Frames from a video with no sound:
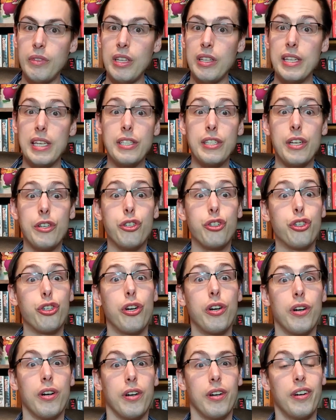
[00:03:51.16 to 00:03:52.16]
They said
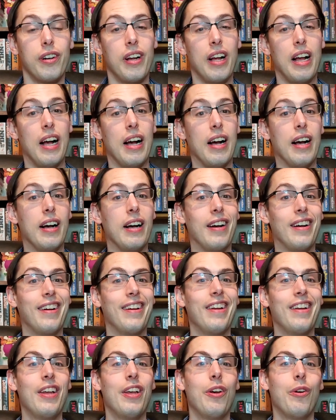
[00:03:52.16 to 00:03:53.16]
sure, uh,
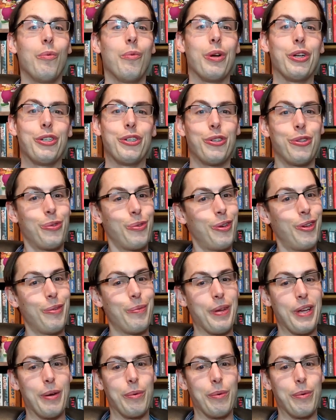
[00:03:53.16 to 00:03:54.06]
which thrilled me.